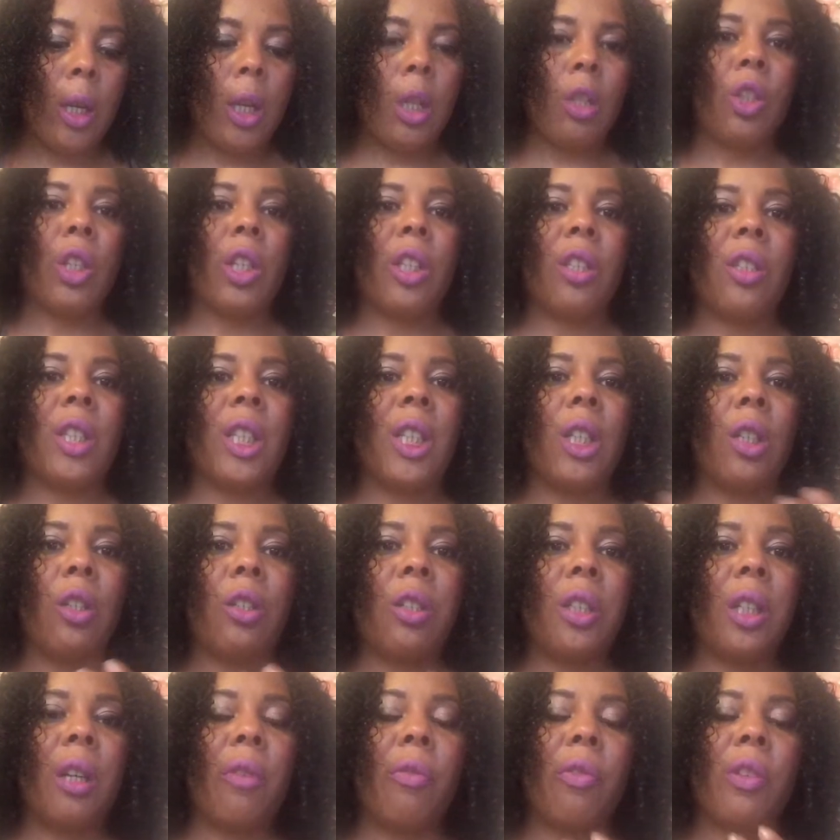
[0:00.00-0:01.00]
Just see
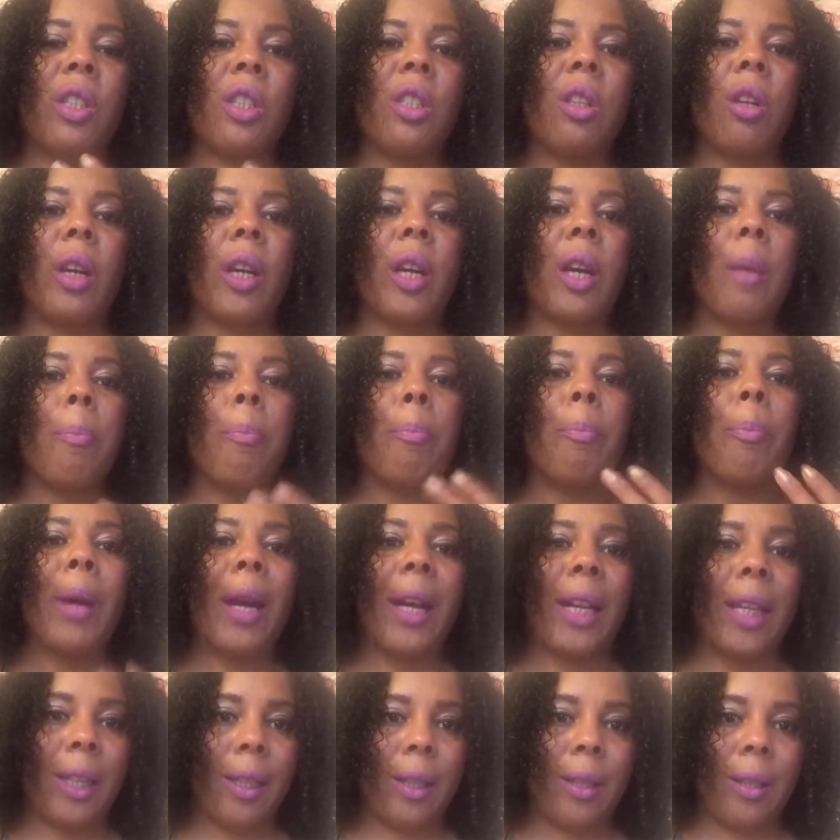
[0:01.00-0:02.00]
yourself as like a
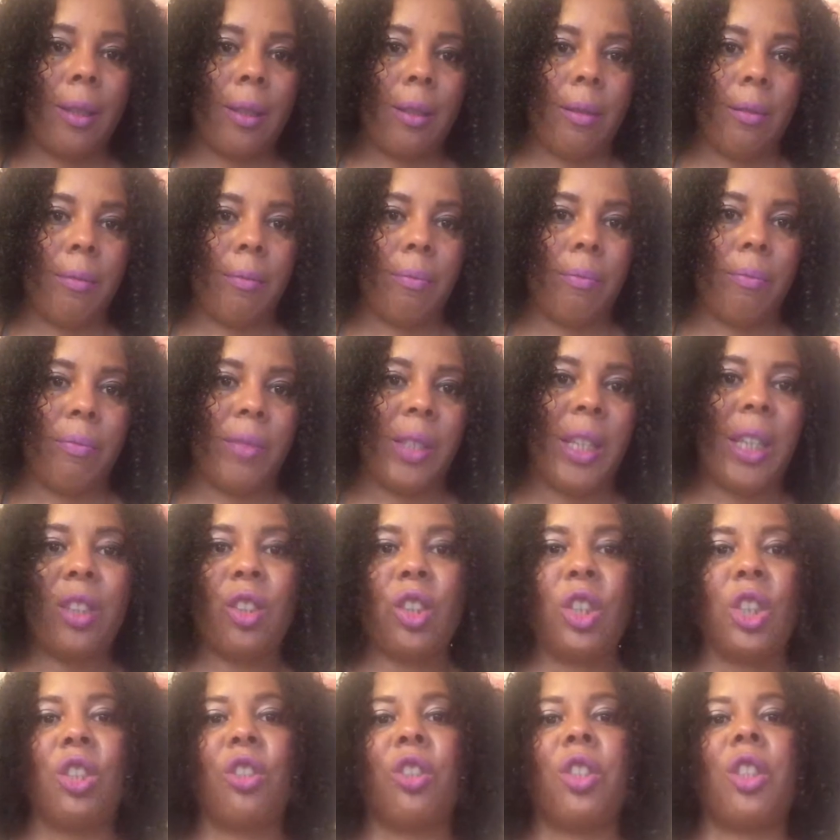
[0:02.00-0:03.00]
bank that
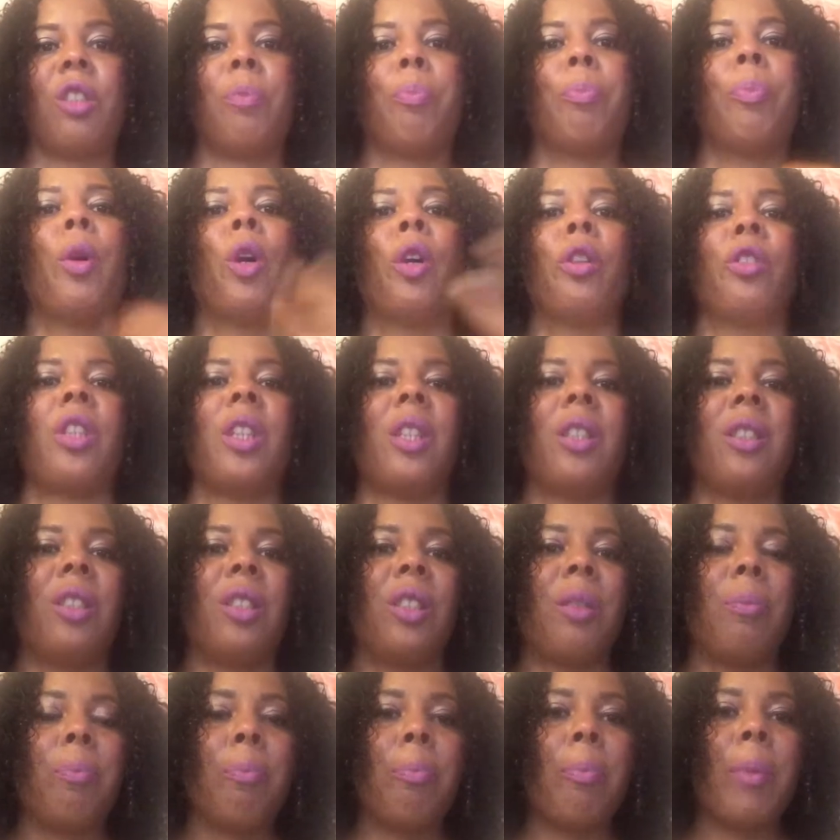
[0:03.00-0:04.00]
just
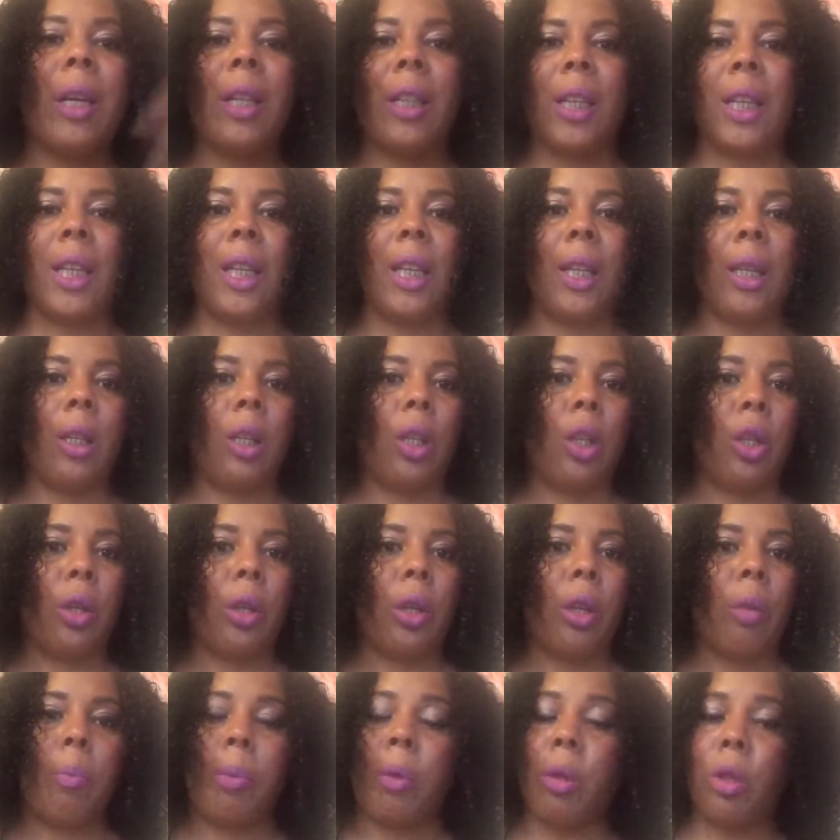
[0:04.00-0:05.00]
deposits money, you
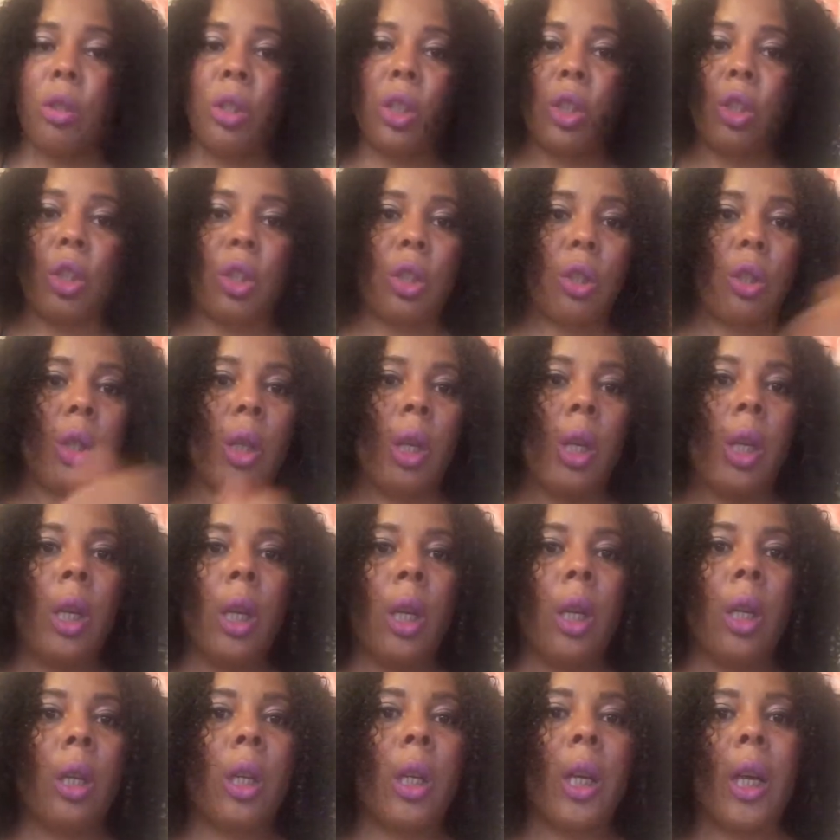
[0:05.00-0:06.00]
know, because it just
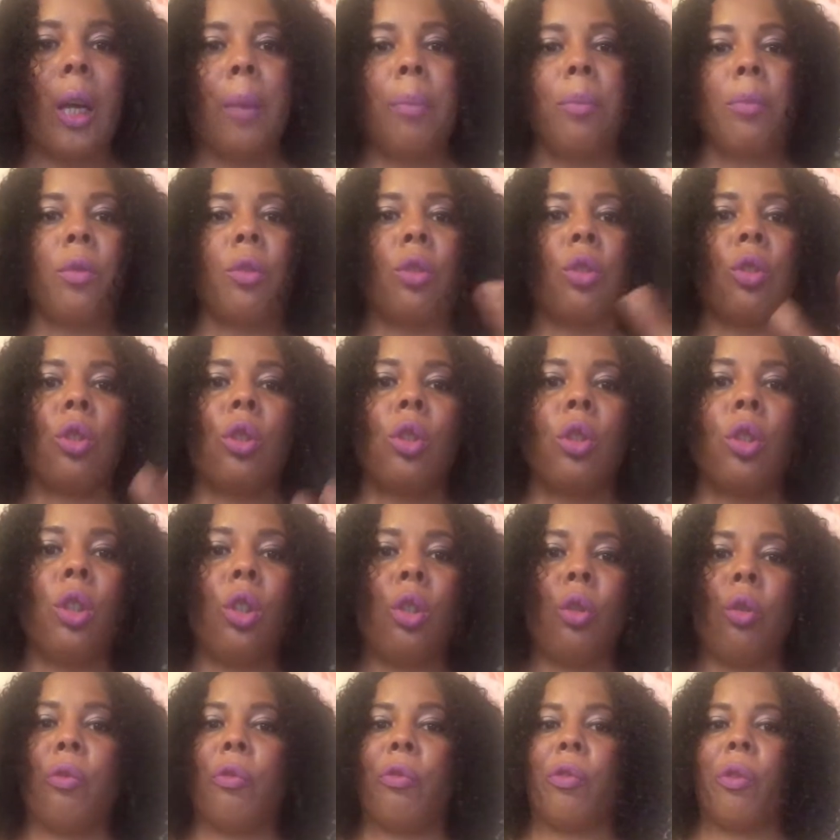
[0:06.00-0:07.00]
comes to
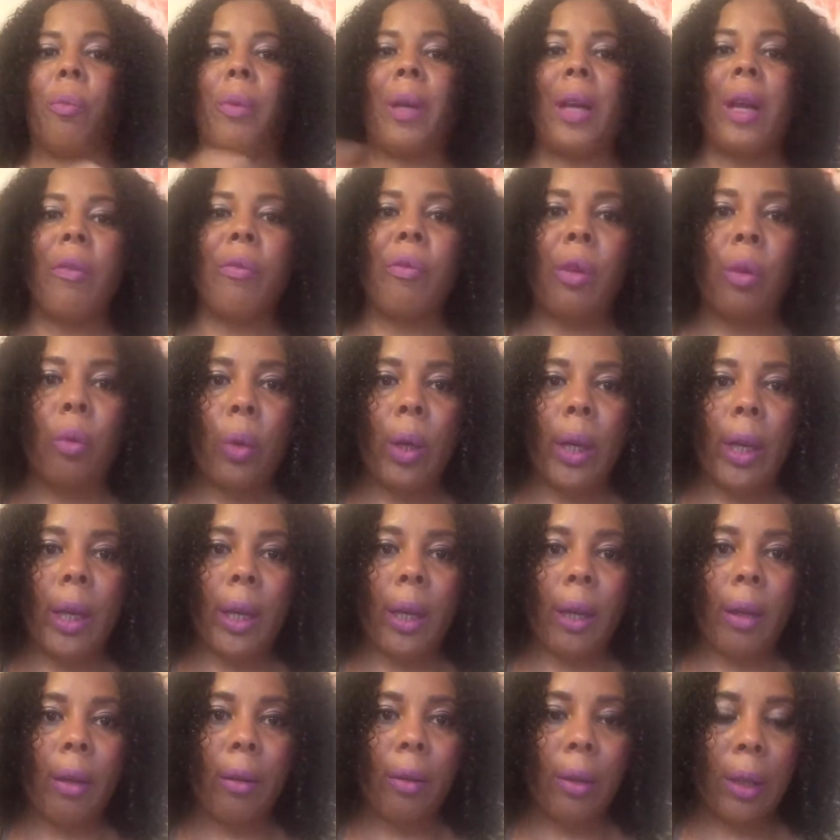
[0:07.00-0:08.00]
you from everywhere,
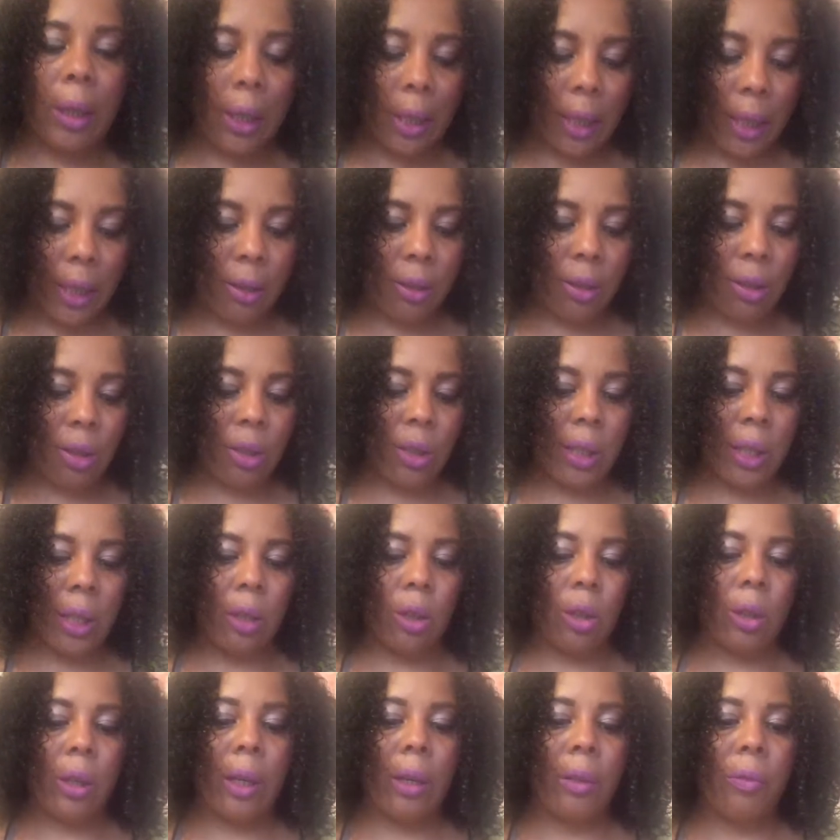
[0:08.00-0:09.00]
okay? This is how
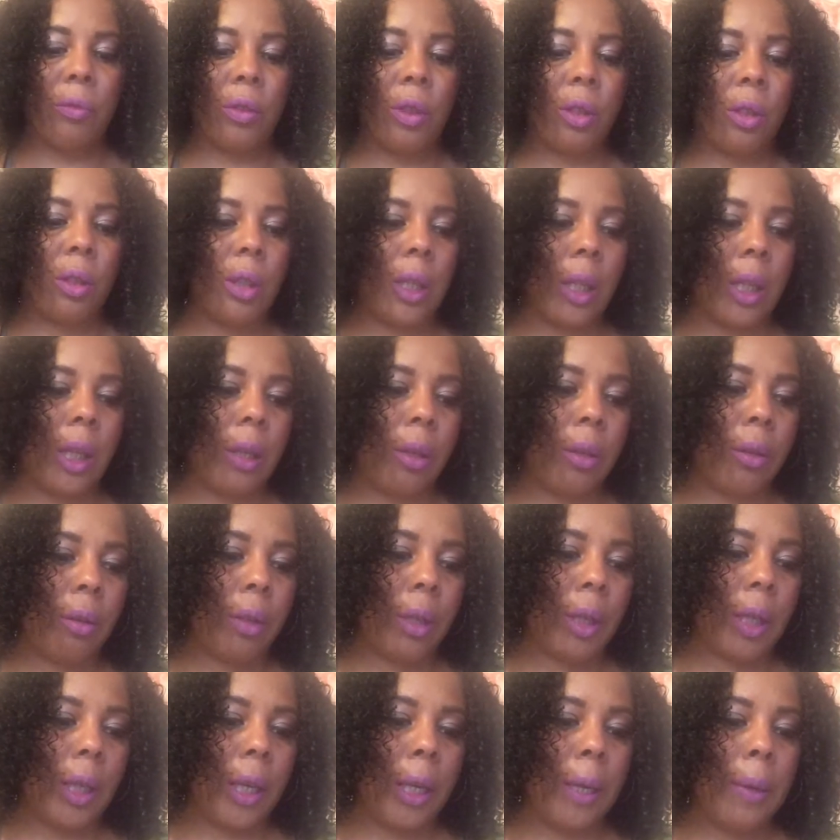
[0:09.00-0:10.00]
you have to see it,
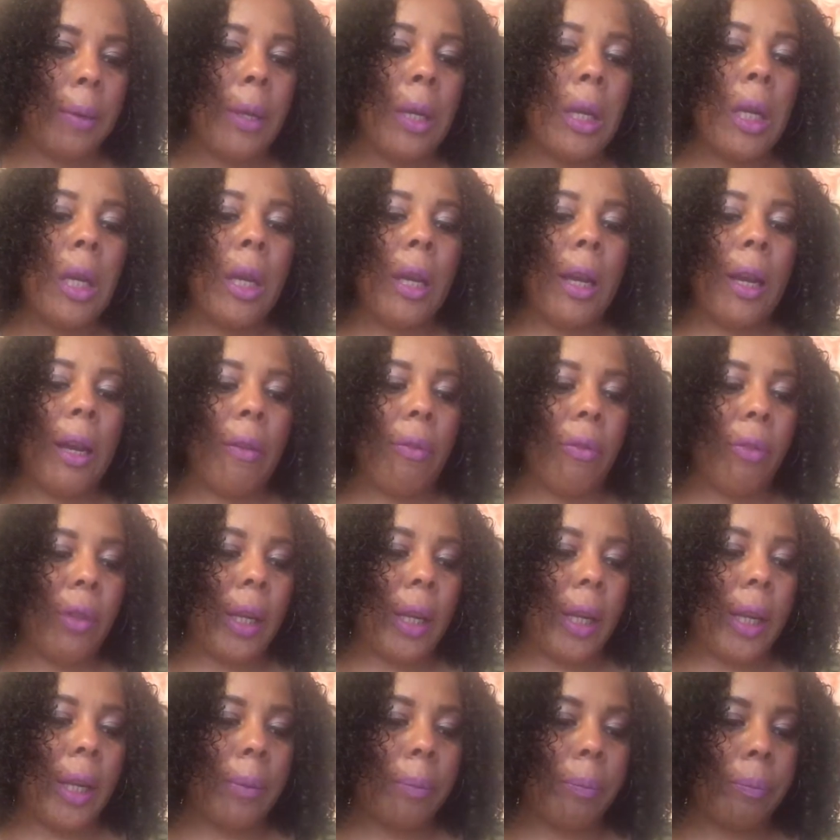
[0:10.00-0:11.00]
okay? And
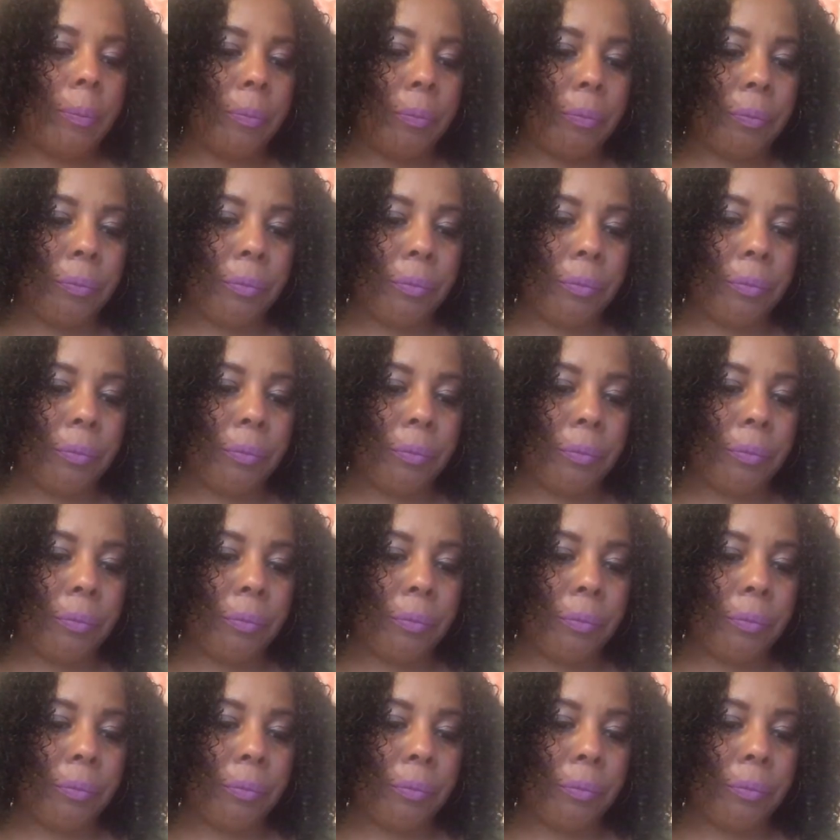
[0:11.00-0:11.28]
then